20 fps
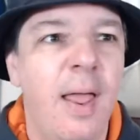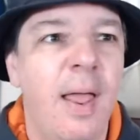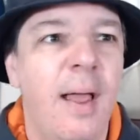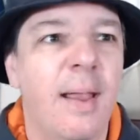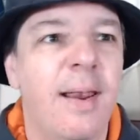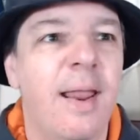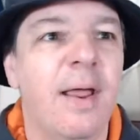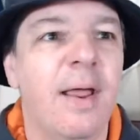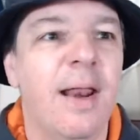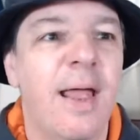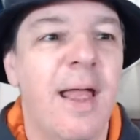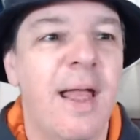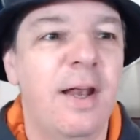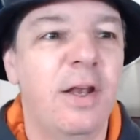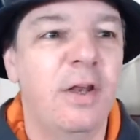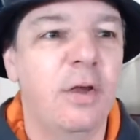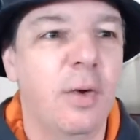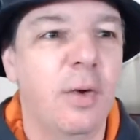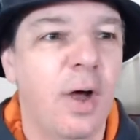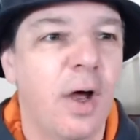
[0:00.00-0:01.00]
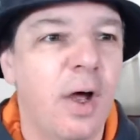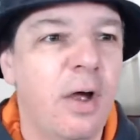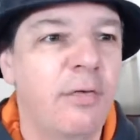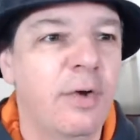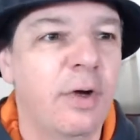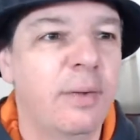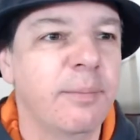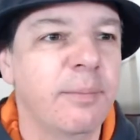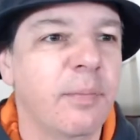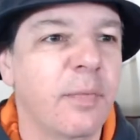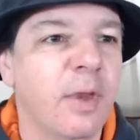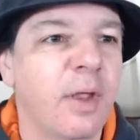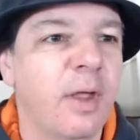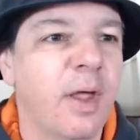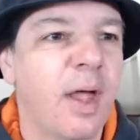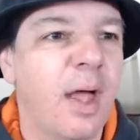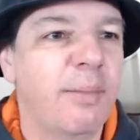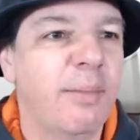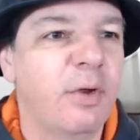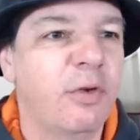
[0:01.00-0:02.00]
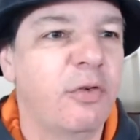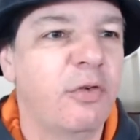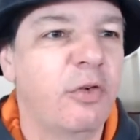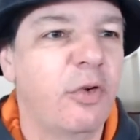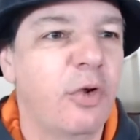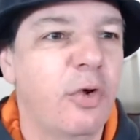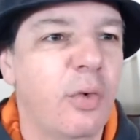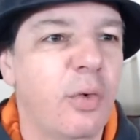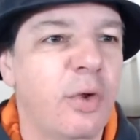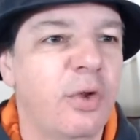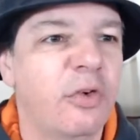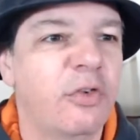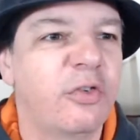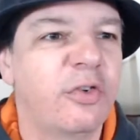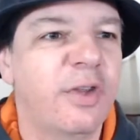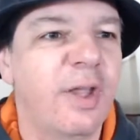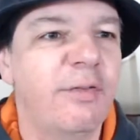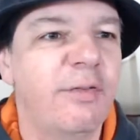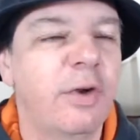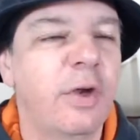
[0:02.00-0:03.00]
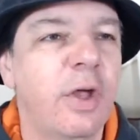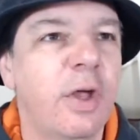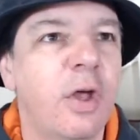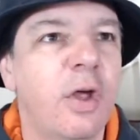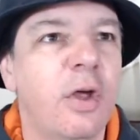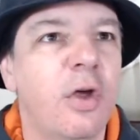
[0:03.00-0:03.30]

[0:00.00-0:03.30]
I'm now going to hand you over to Stephen,